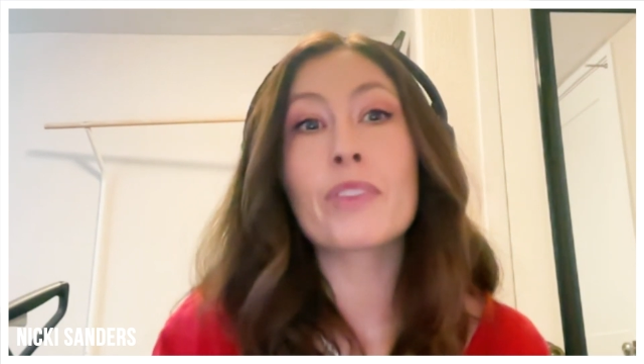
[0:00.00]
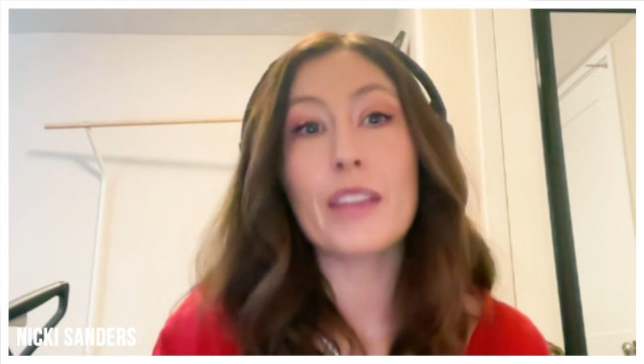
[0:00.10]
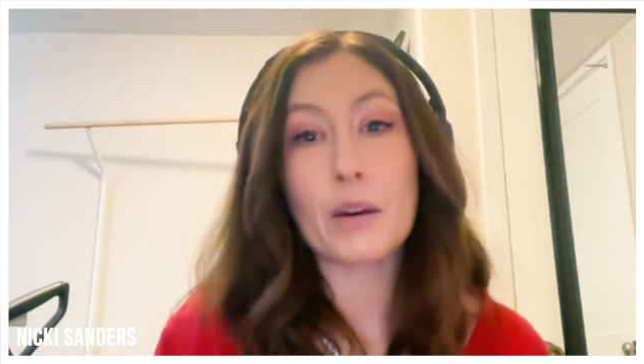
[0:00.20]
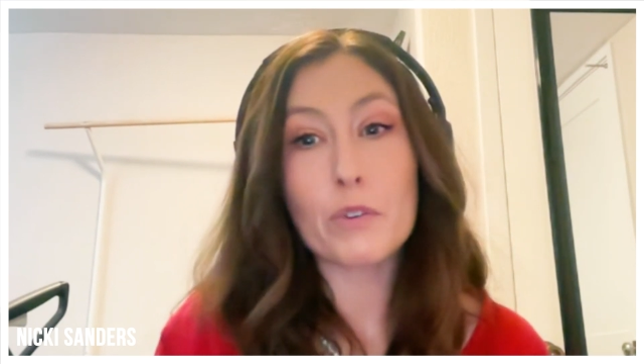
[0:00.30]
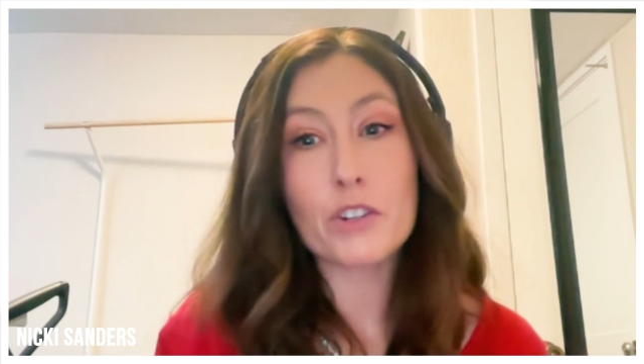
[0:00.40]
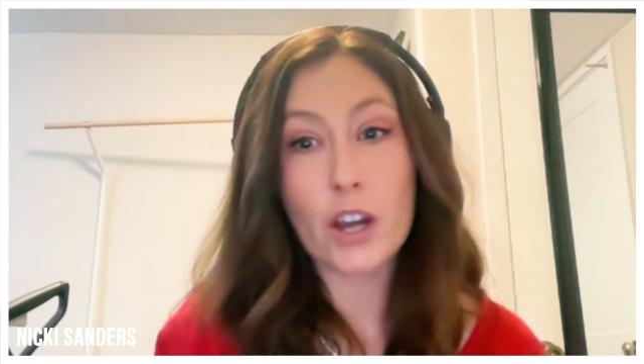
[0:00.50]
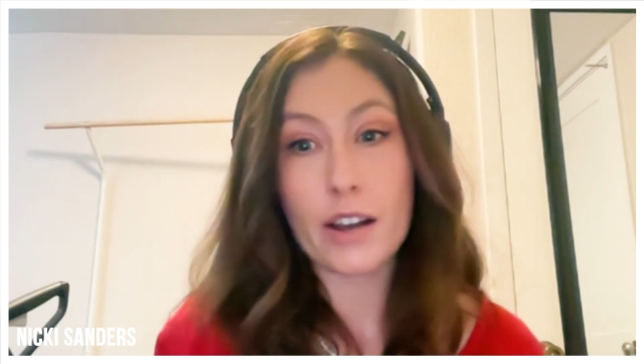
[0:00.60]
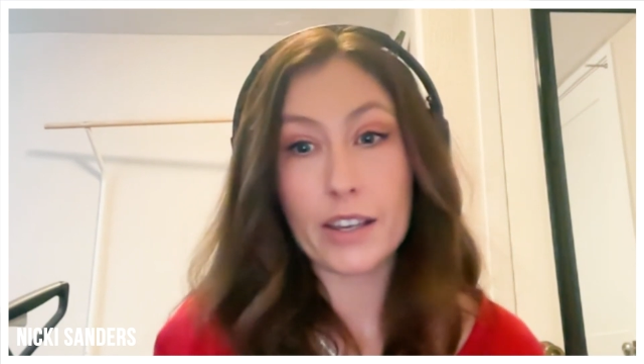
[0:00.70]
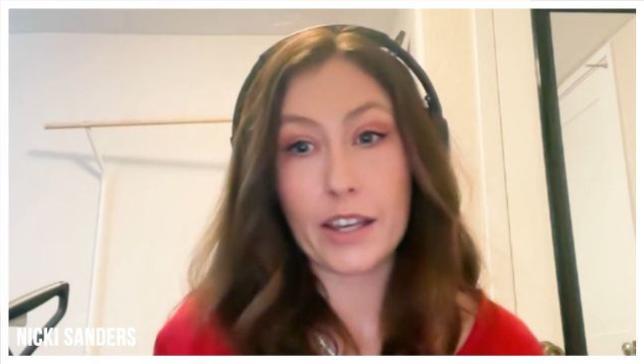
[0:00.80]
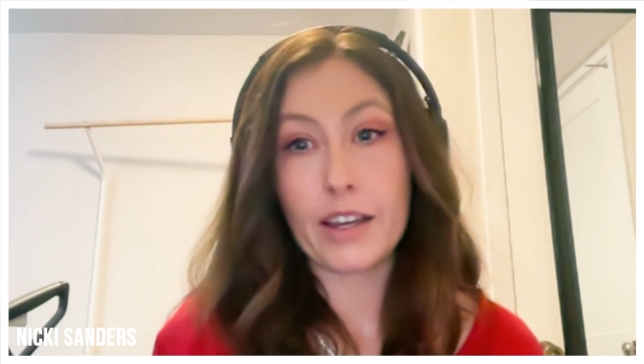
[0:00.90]
that was
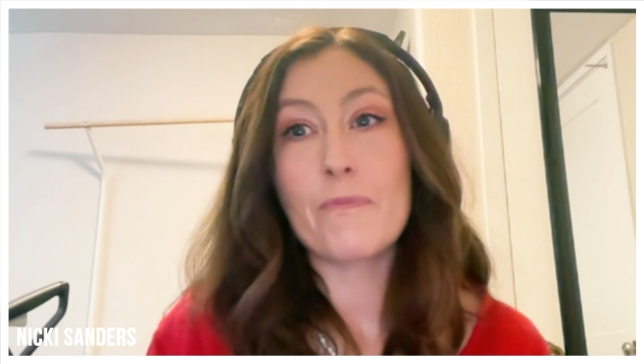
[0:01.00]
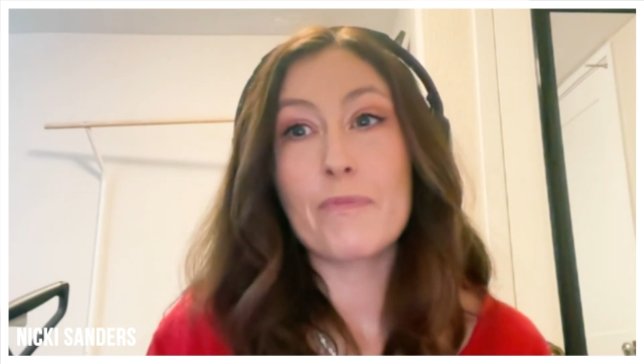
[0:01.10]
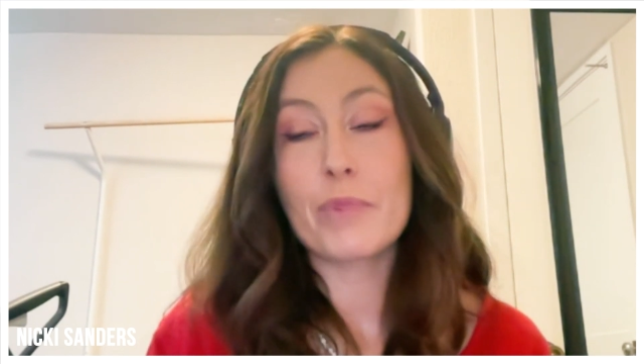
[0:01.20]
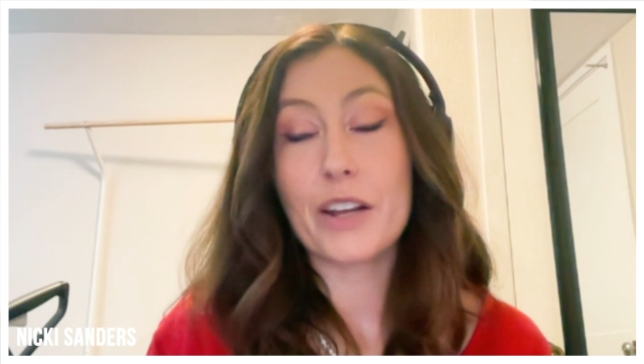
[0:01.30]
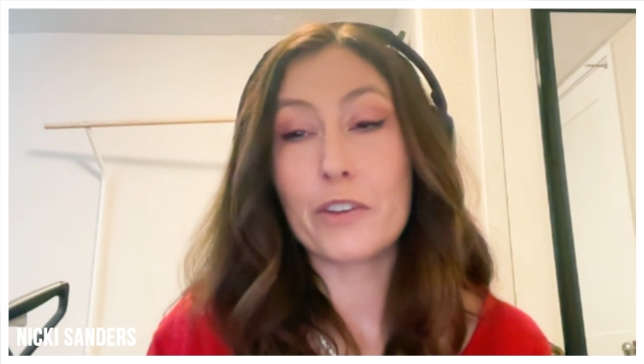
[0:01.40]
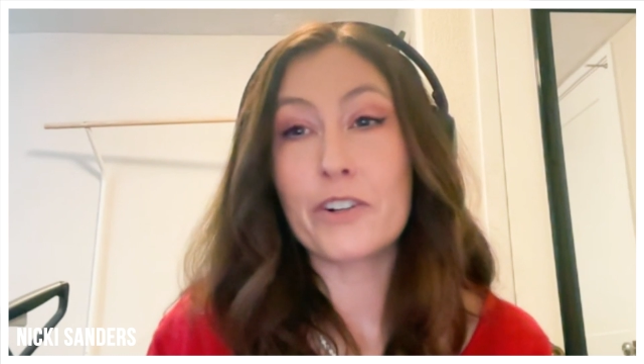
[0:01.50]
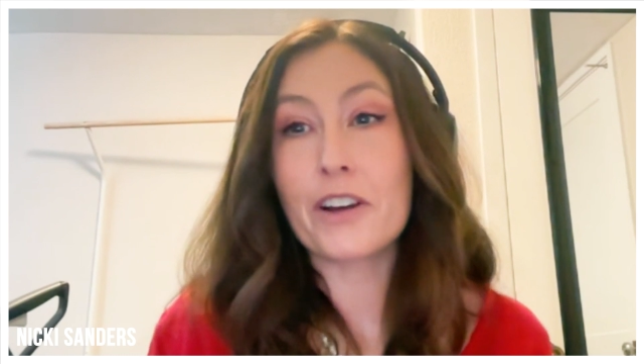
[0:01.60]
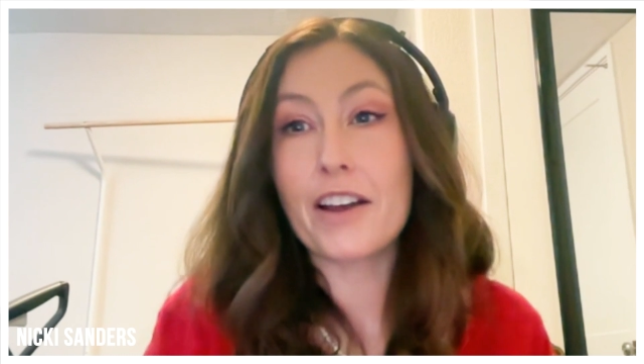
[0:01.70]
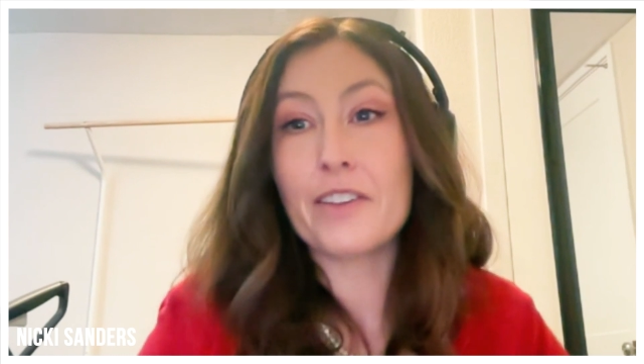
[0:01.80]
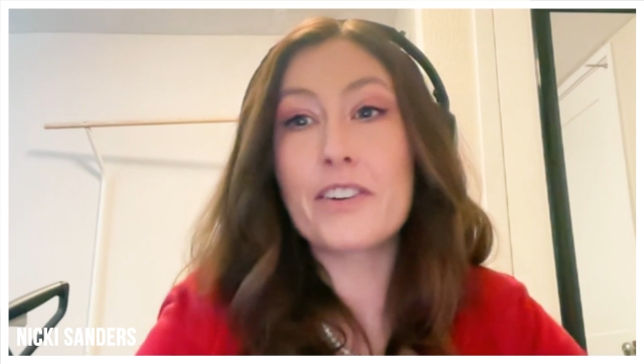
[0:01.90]
shocking but i learned
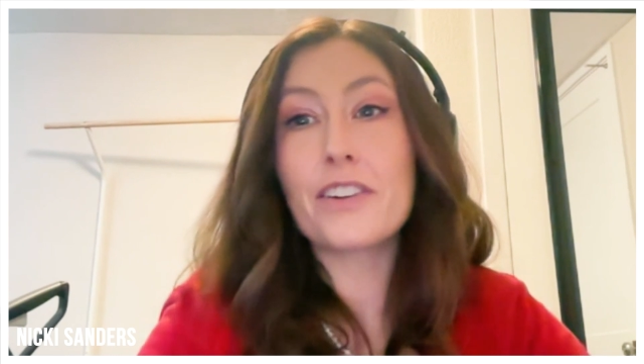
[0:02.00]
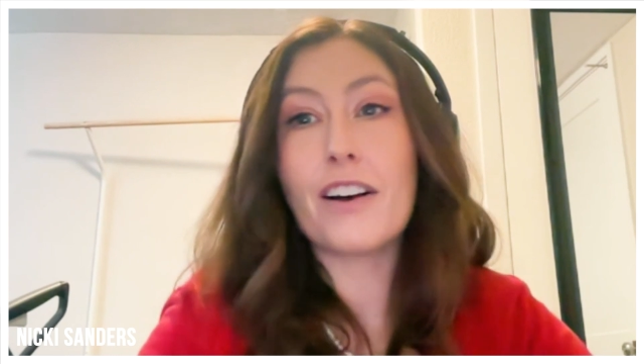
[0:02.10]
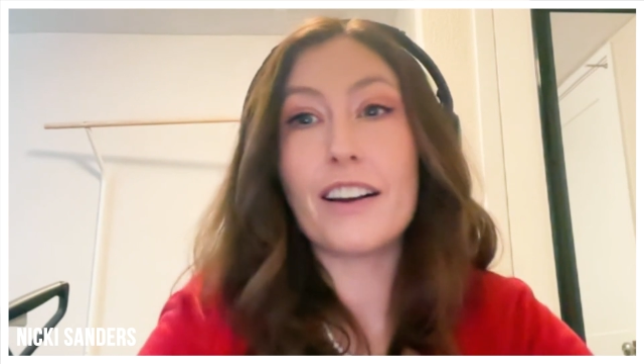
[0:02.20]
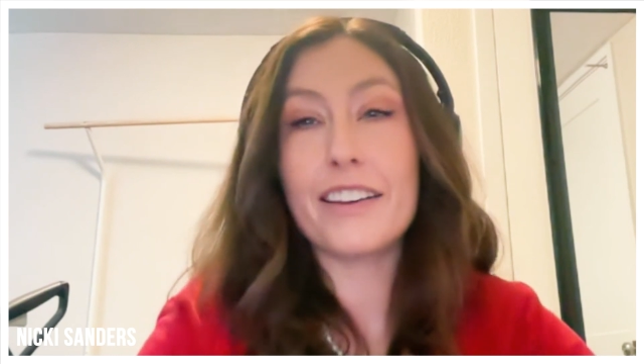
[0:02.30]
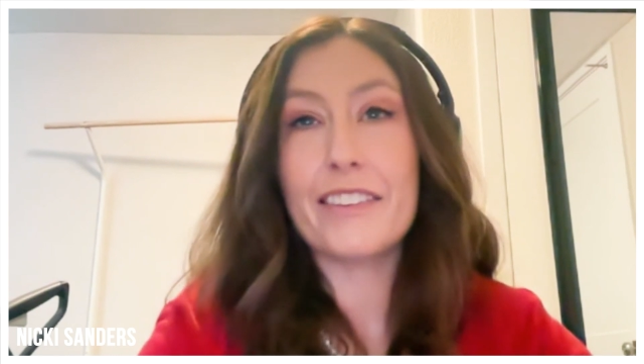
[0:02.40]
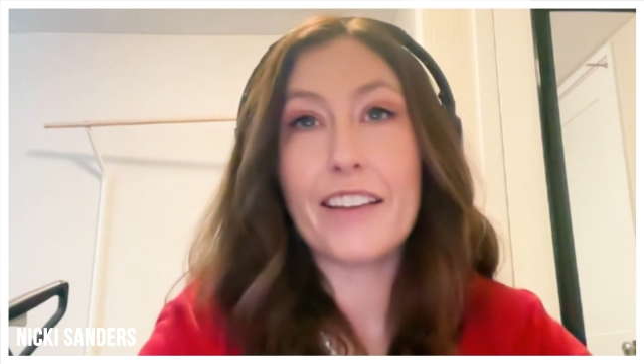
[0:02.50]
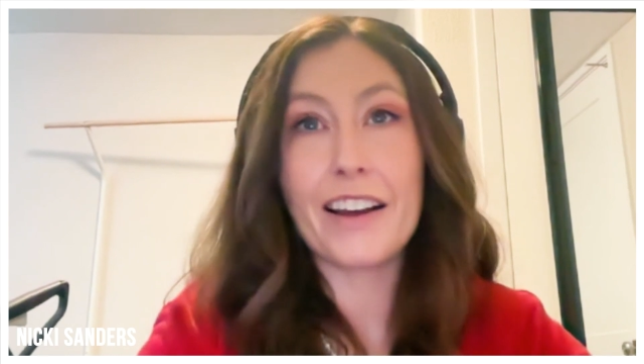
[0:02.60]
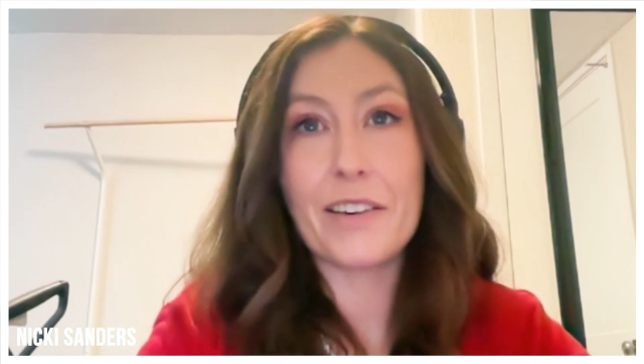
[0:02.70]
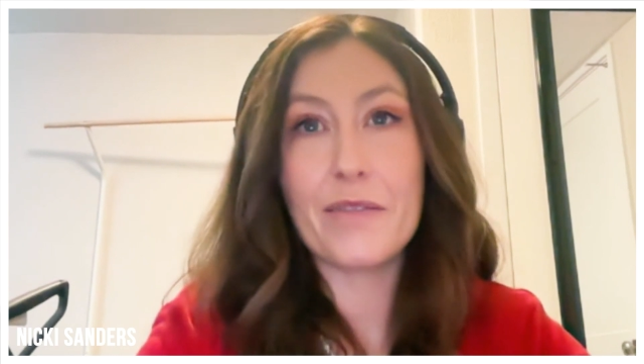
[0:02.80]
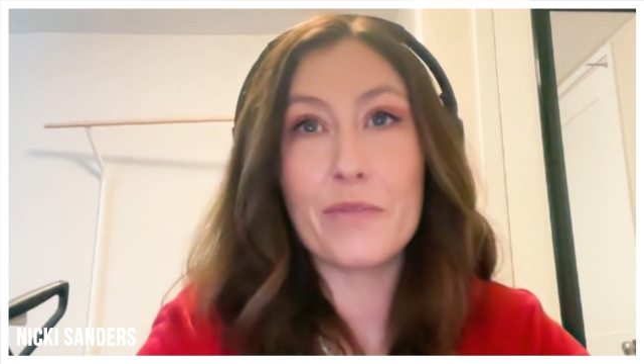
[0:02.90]
i learned a lot in
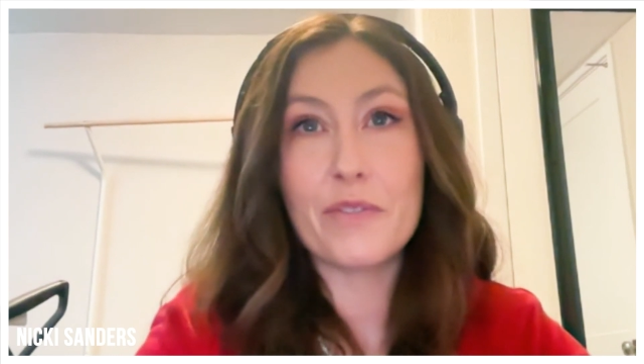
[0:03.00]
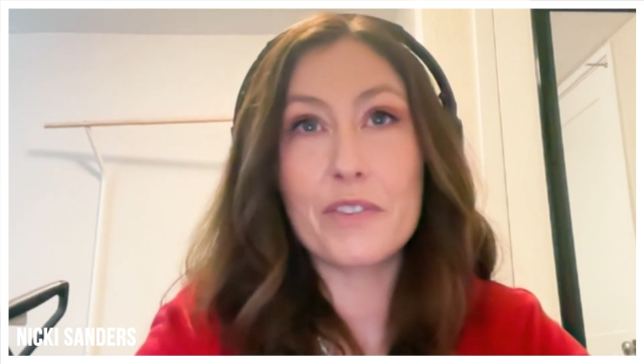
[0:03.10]
that of